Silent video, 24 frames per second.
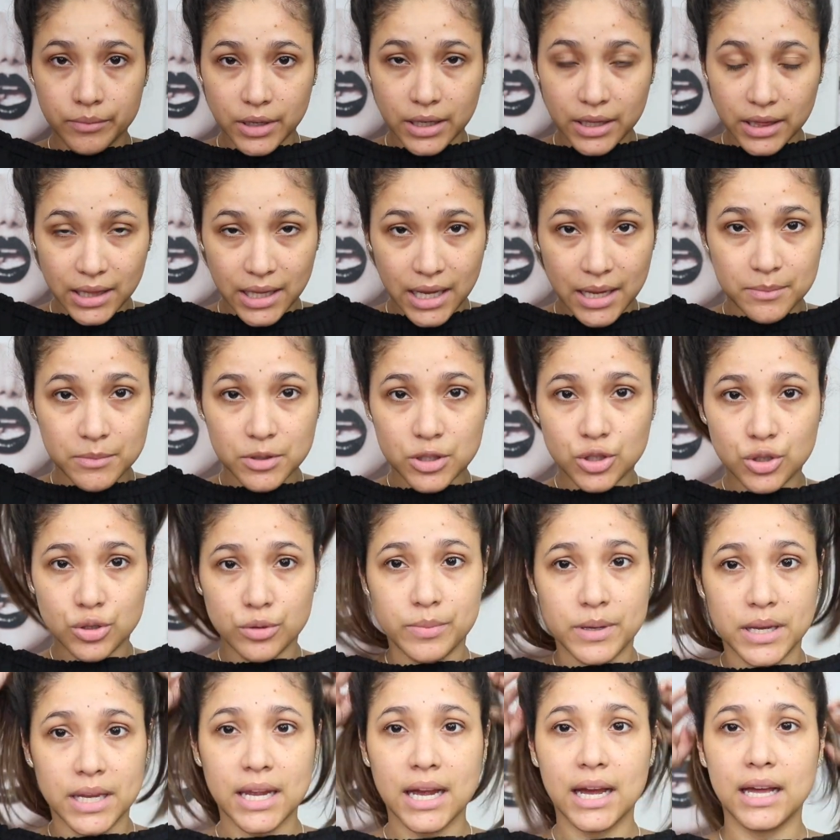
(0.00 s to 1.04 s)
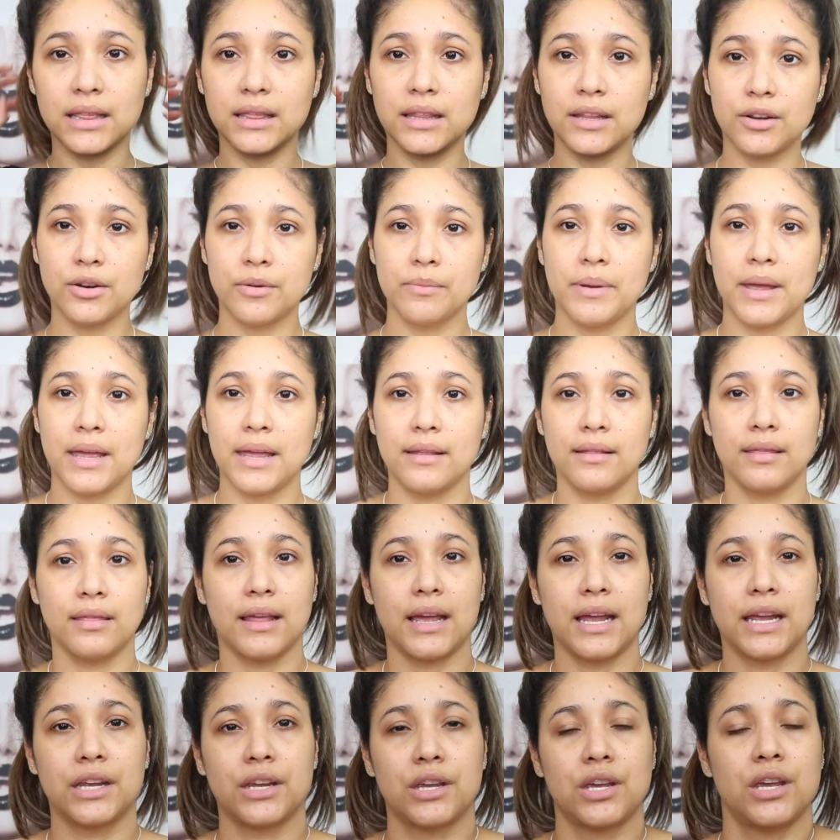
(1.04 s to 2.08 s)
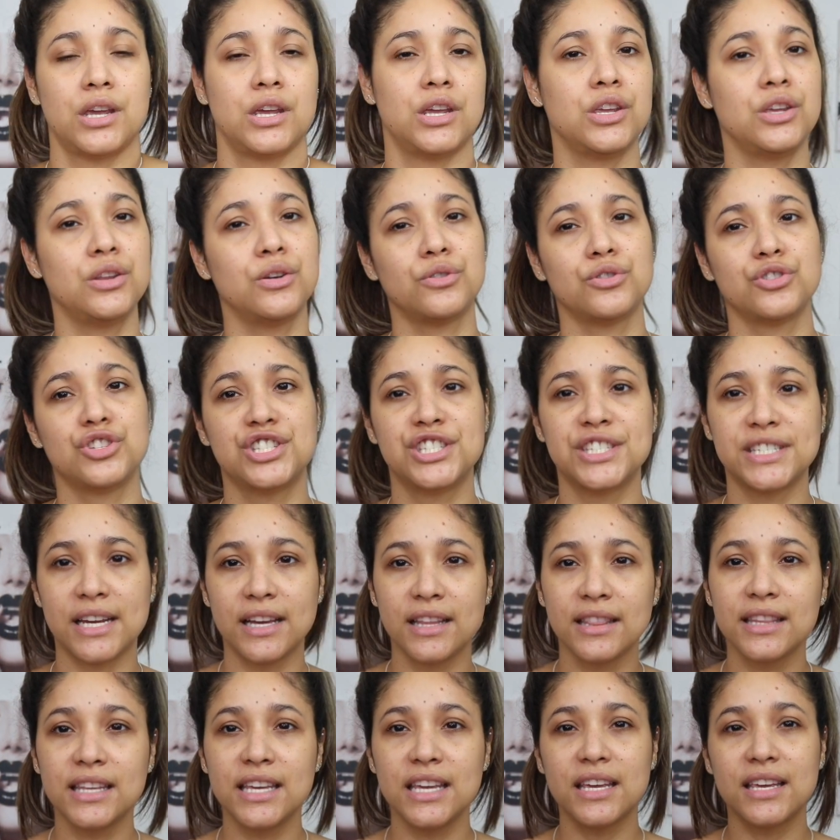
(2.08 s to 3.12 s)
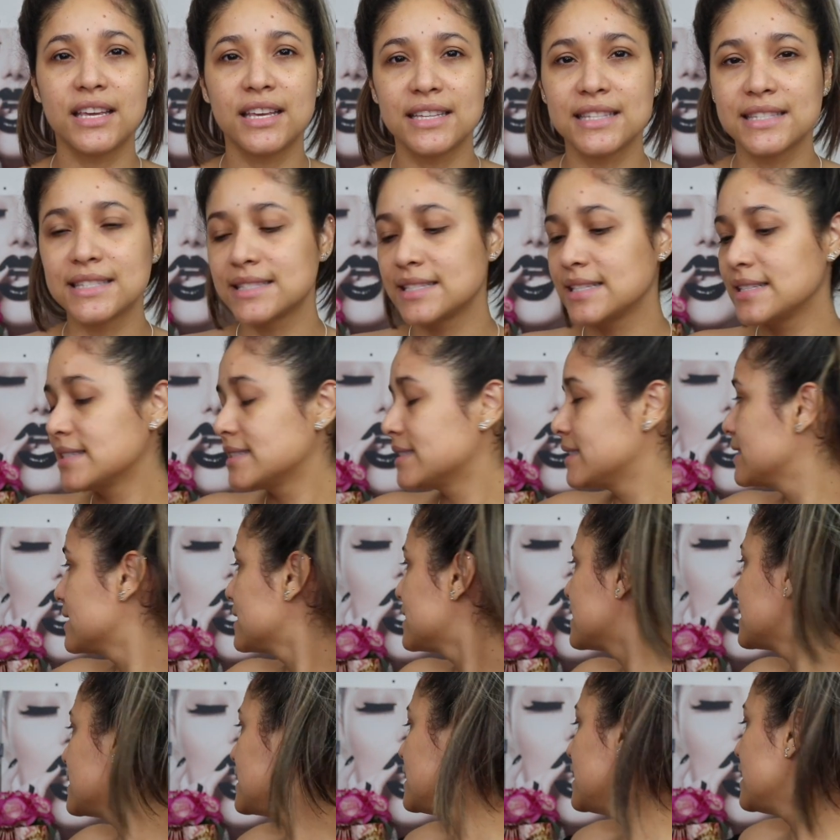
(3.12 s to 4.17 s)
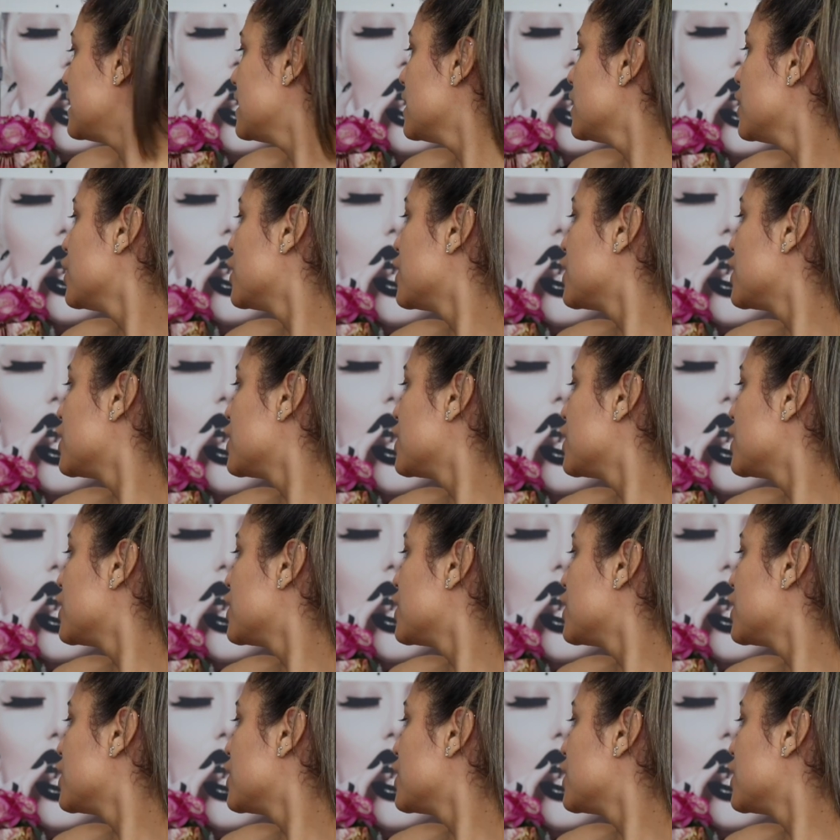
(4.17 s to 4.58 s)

claims to be a little bit like you know jelly consistency